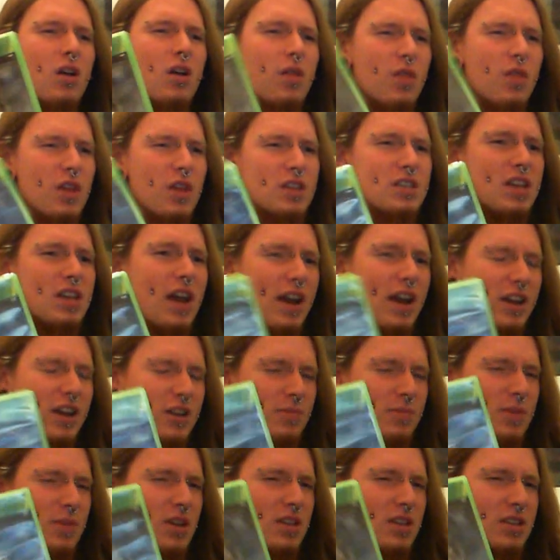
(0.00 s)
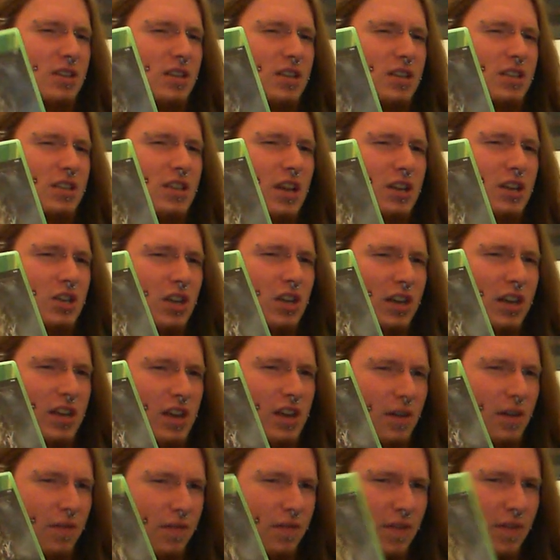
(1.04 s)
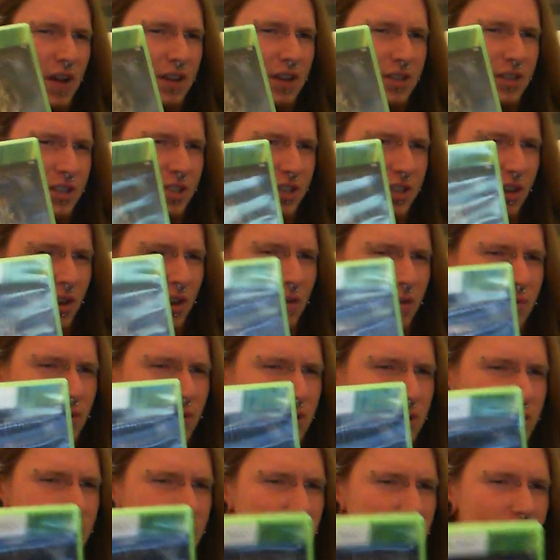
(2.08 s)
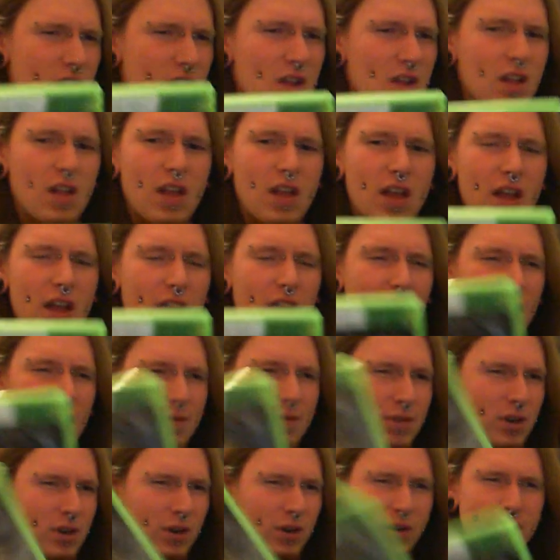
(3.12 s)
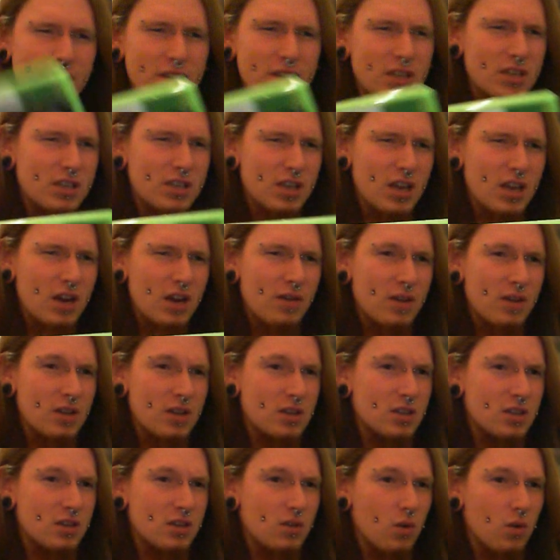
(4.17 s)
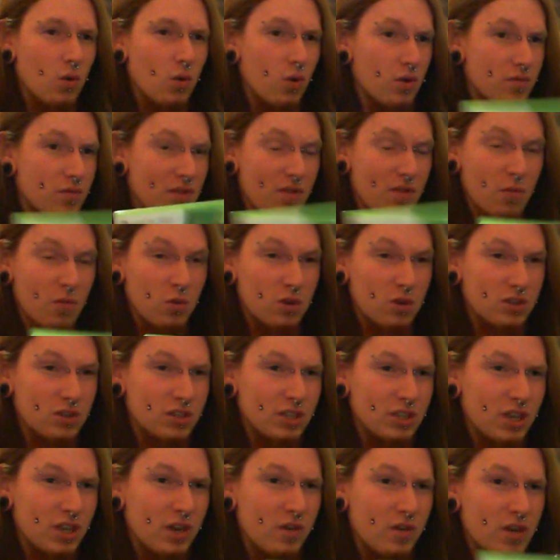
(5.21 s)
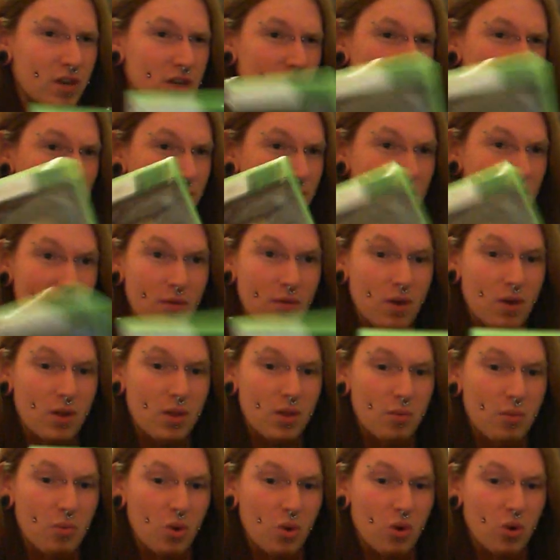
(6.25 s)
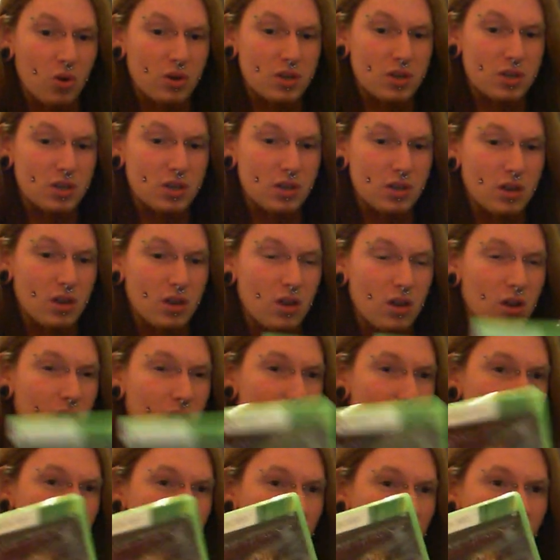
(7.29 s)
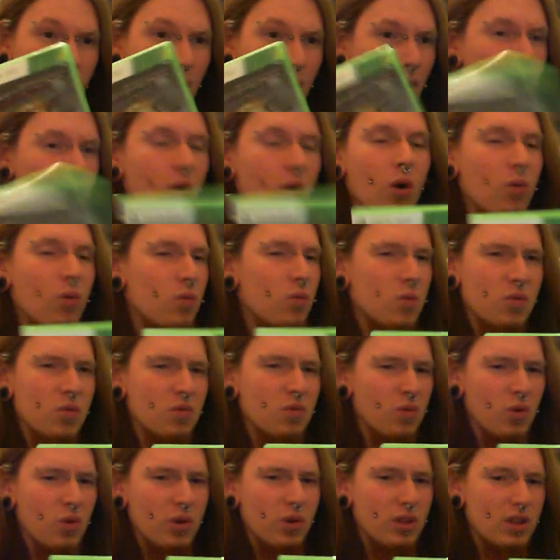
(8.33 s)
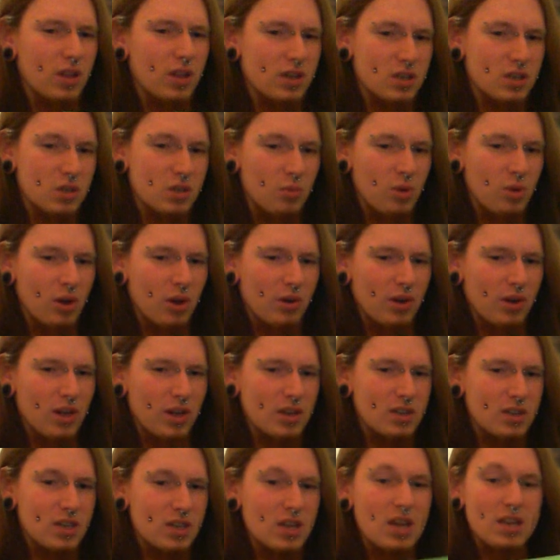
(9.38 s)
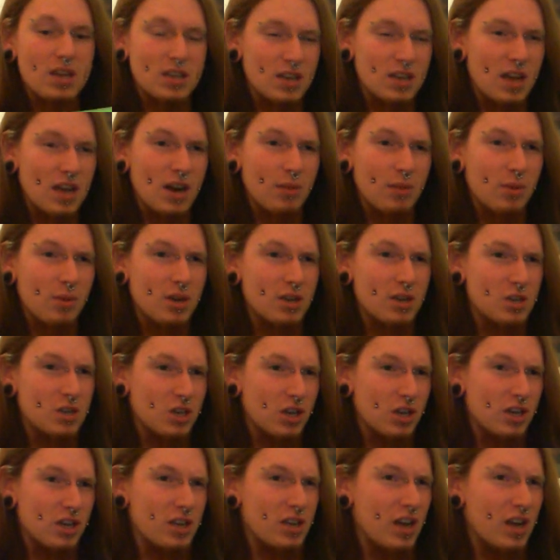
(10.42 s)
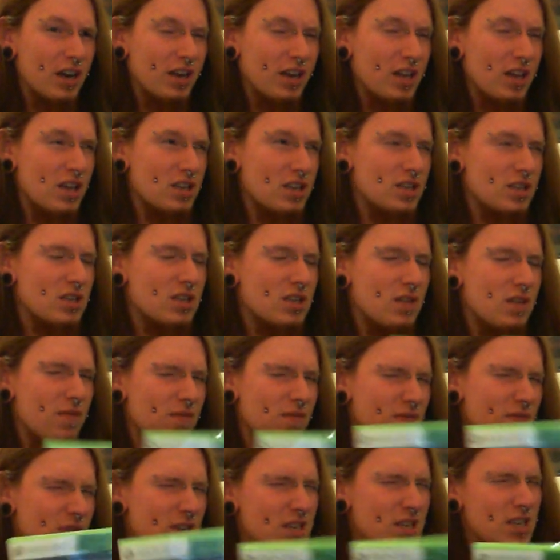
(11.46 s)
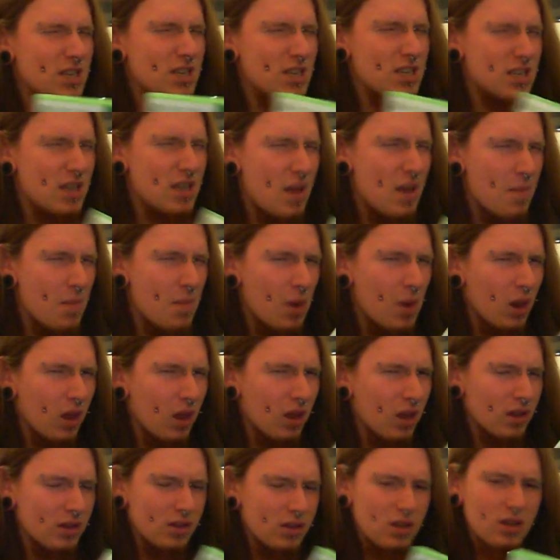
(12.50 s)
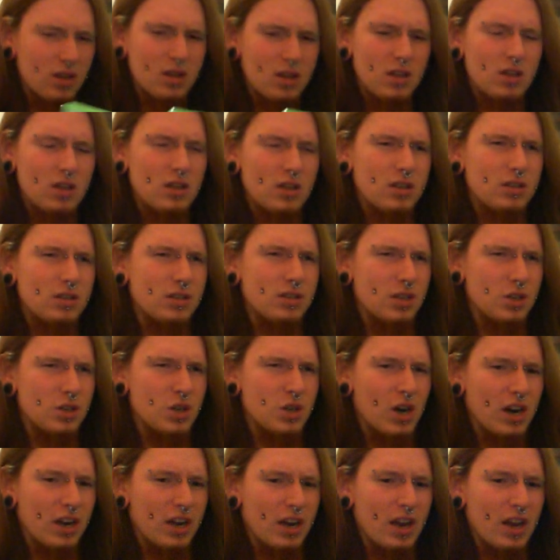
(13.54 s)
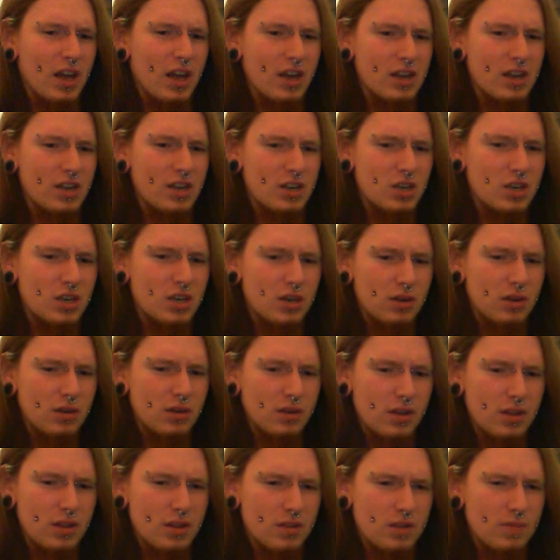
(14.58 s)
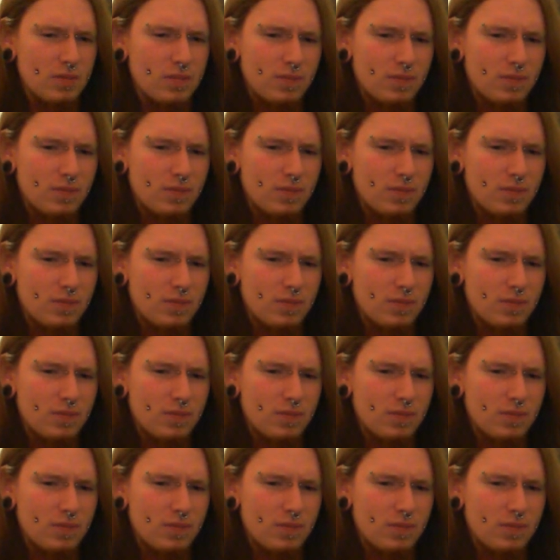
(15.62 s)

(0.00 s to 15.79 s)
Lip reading: This game is essentially a fan service. If you're not into the series, or you've never watched the series, or you've never read the books, I would avoid this, to be honest. It is an RPG, and it is similar to Dragon Age in